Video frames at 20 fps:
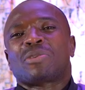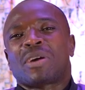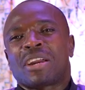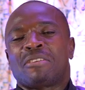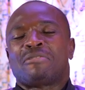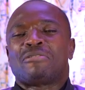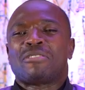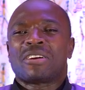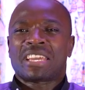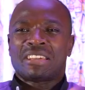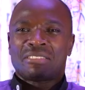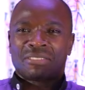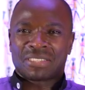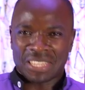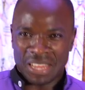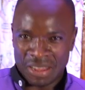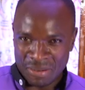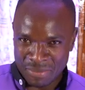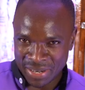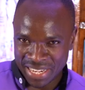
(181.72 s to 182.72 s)
why you forgave
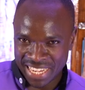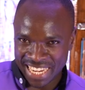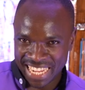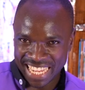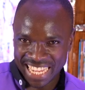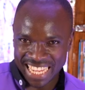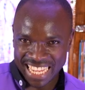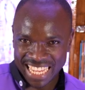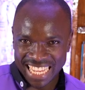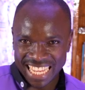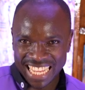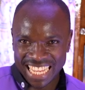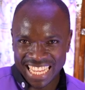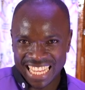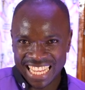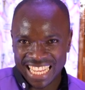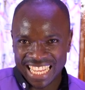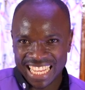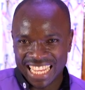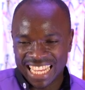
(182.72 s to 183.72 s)
somebody.
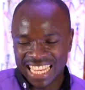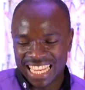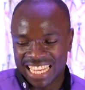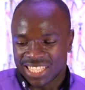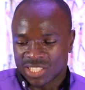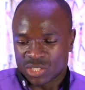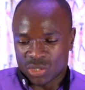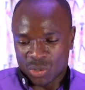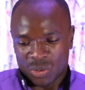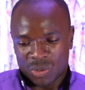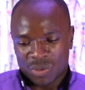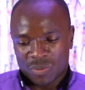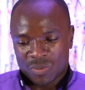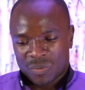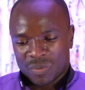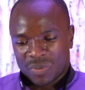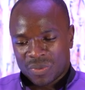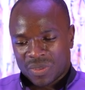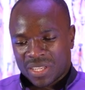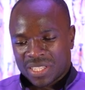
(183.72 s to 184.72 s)

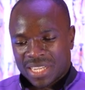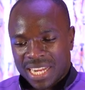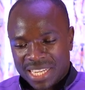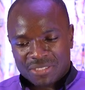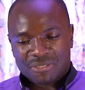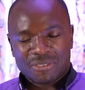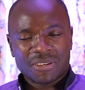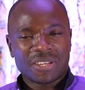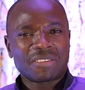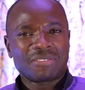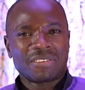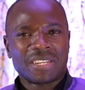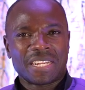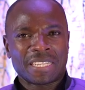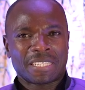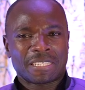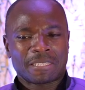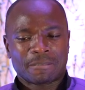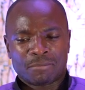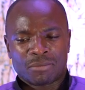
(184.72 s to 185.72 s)
So that's
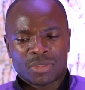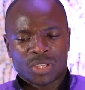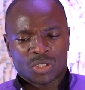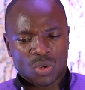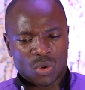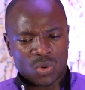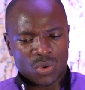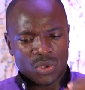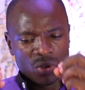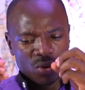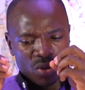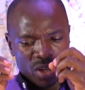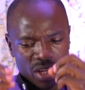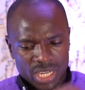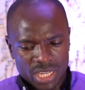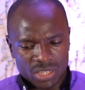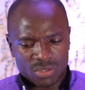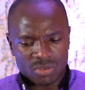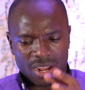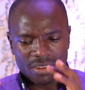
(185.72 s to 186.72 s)
forgiveness. So you
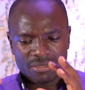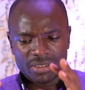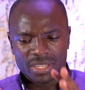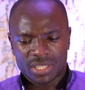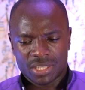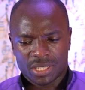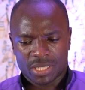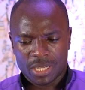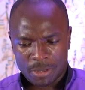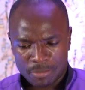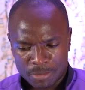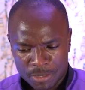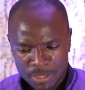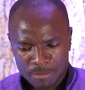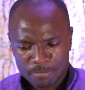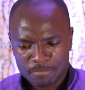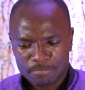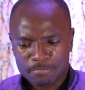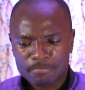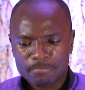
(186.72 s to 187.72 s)
need to have these
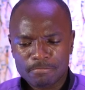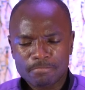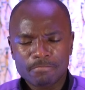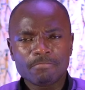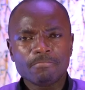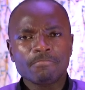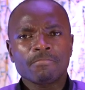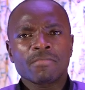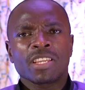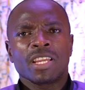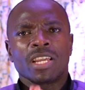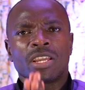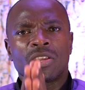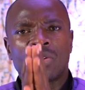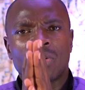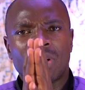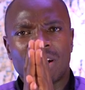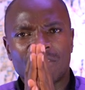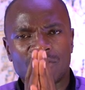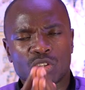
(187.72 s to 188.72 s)
steps.
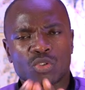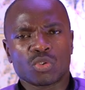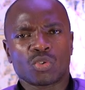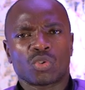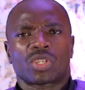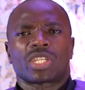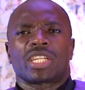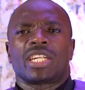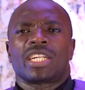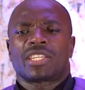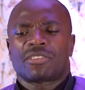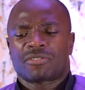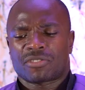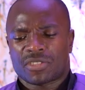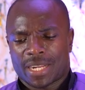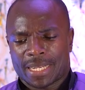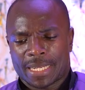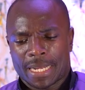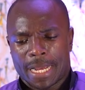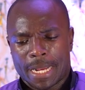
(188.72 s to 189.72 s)
You have two alternatives
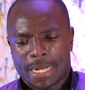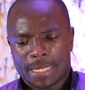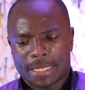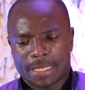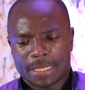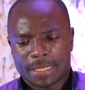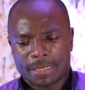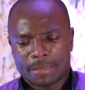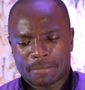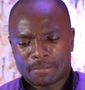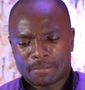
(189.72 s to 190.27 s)
at hand: